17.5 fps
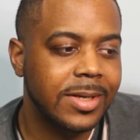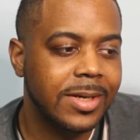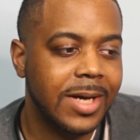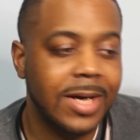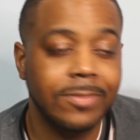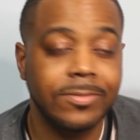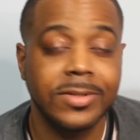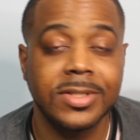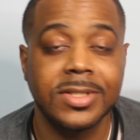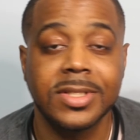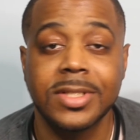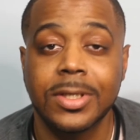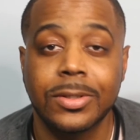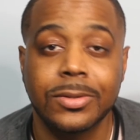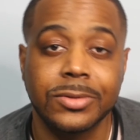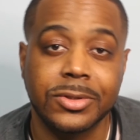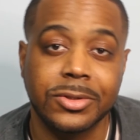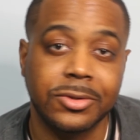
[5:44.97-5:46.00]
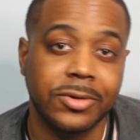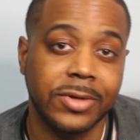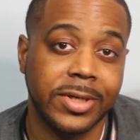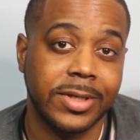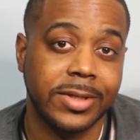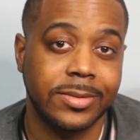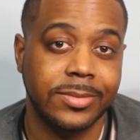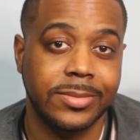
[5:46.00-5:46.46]
Obviously, hold your
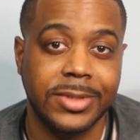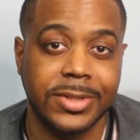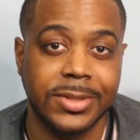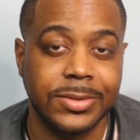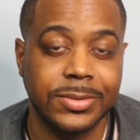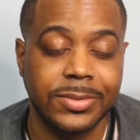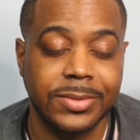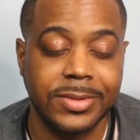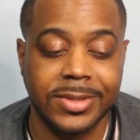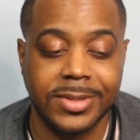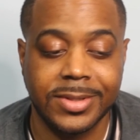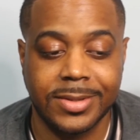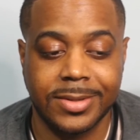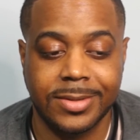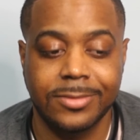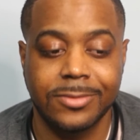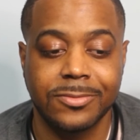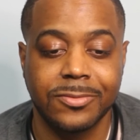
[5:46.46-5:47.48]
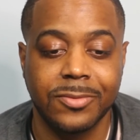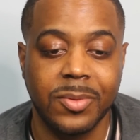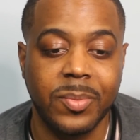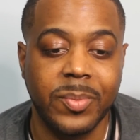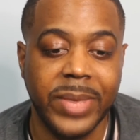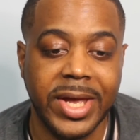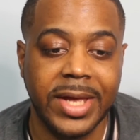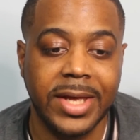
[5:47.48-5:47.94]
ground. You know, just
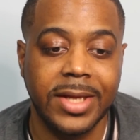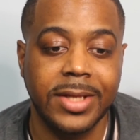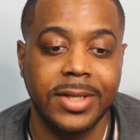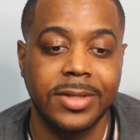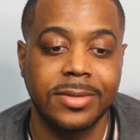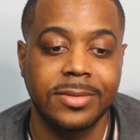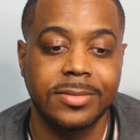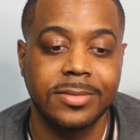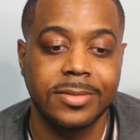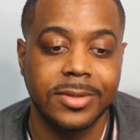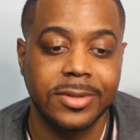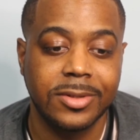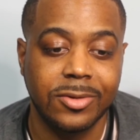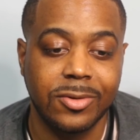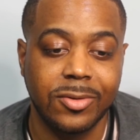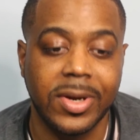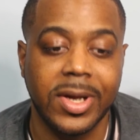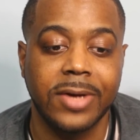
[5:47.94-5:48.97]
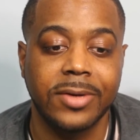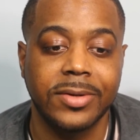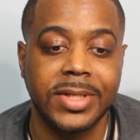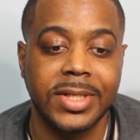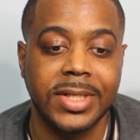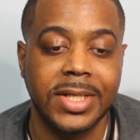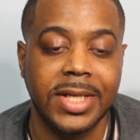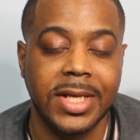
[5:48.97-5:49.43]
remain
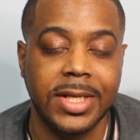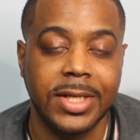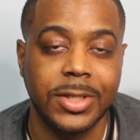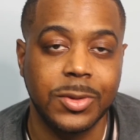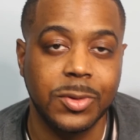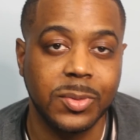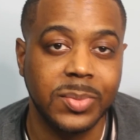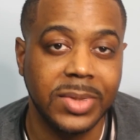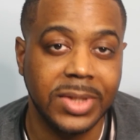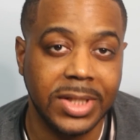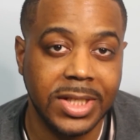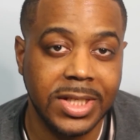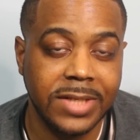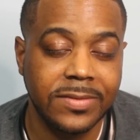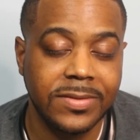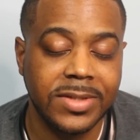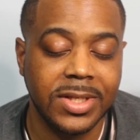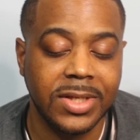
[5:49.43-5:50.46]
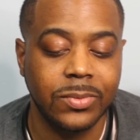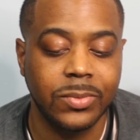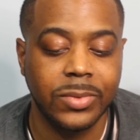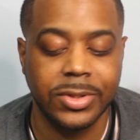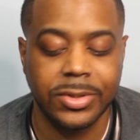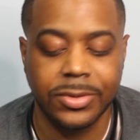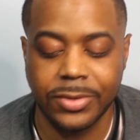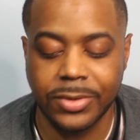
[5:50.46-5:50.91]
grounded in your beliefs and
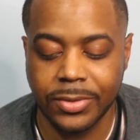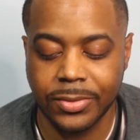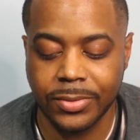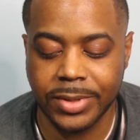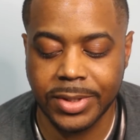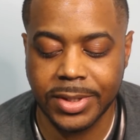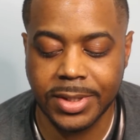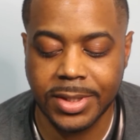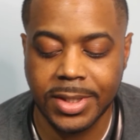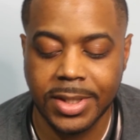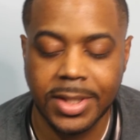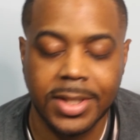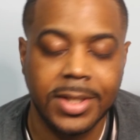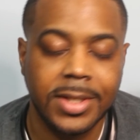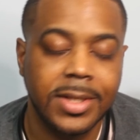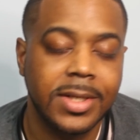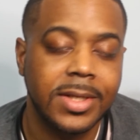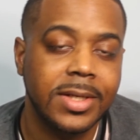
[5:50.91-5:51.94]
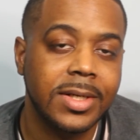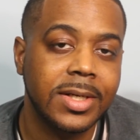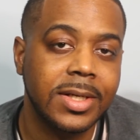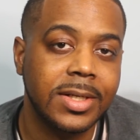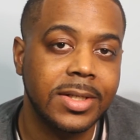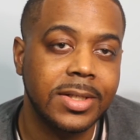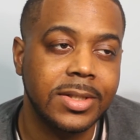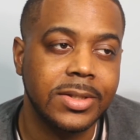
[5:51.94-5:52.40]
what you're doing,
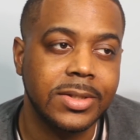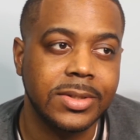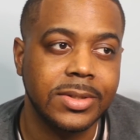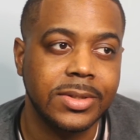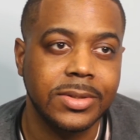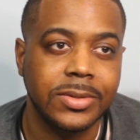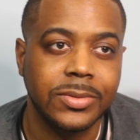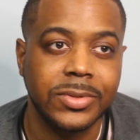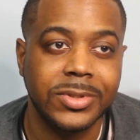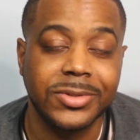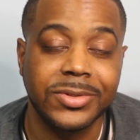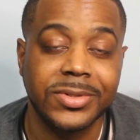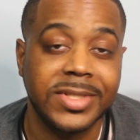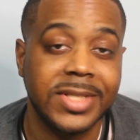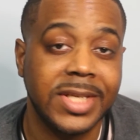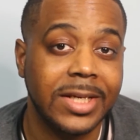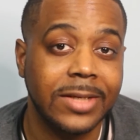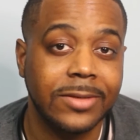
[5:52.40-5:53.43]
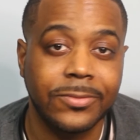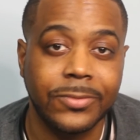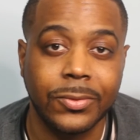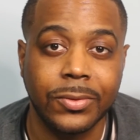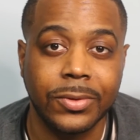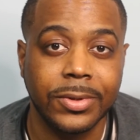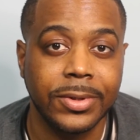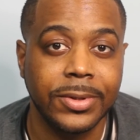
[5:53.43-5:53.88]
uh, what you stand
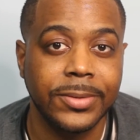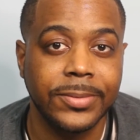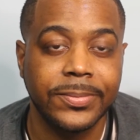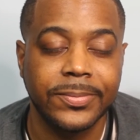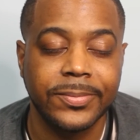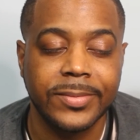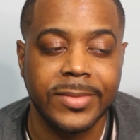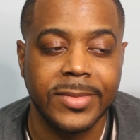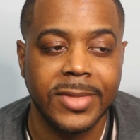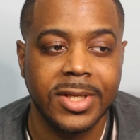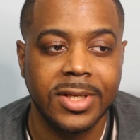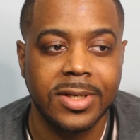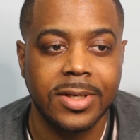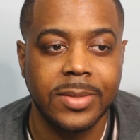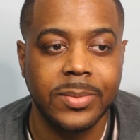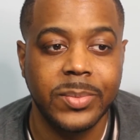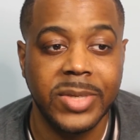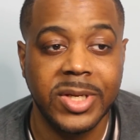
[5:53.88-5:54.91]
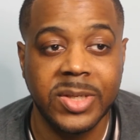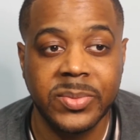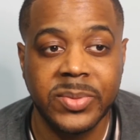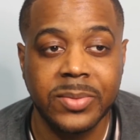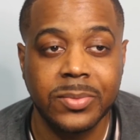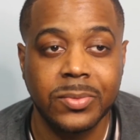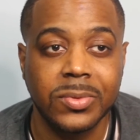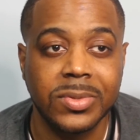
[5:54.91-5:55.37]
for. Many
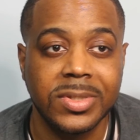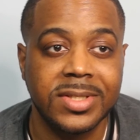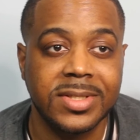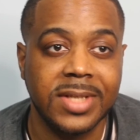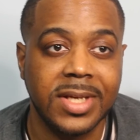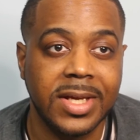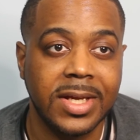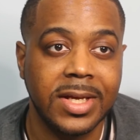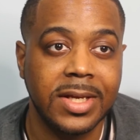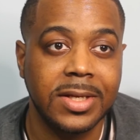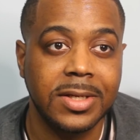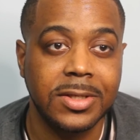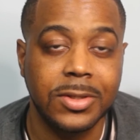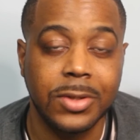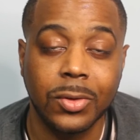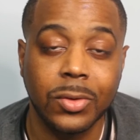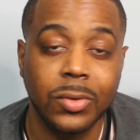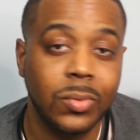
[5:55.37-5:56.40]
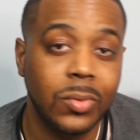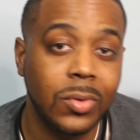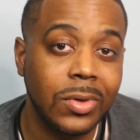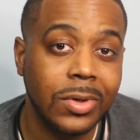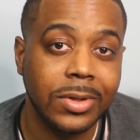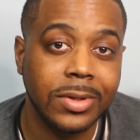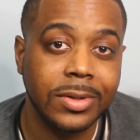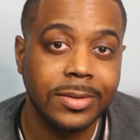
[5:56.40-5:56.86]
people would say go to
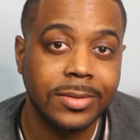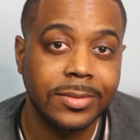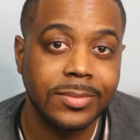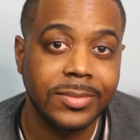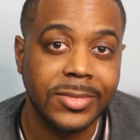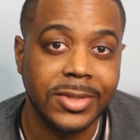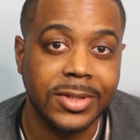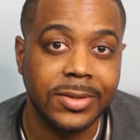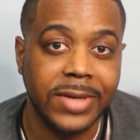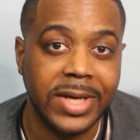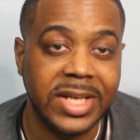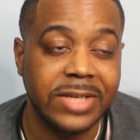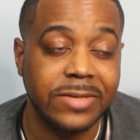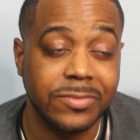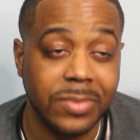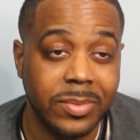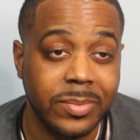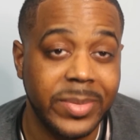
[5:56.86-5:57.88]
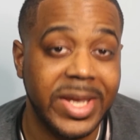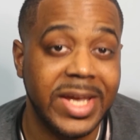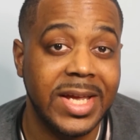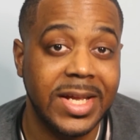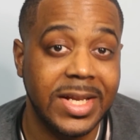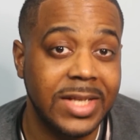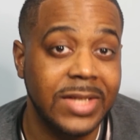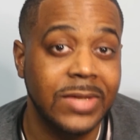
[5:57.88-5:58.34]
war, you know, and
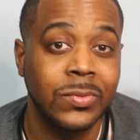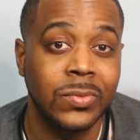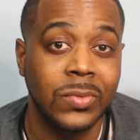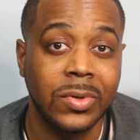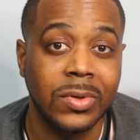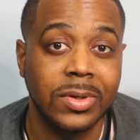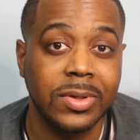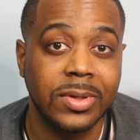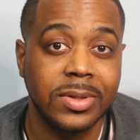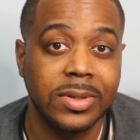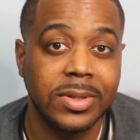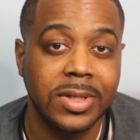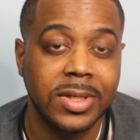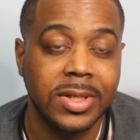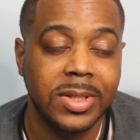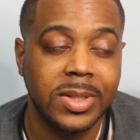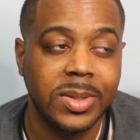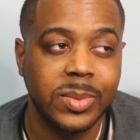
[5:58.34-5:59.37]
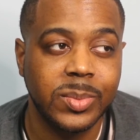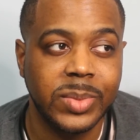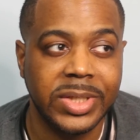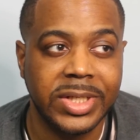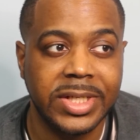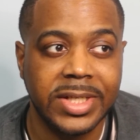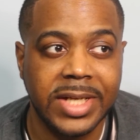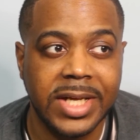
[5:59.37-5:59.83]
remain in war.
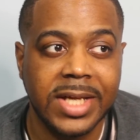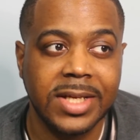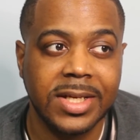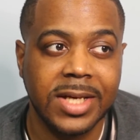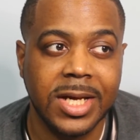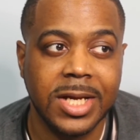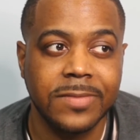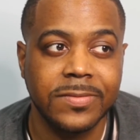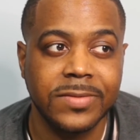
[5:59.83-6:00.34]
But in that kind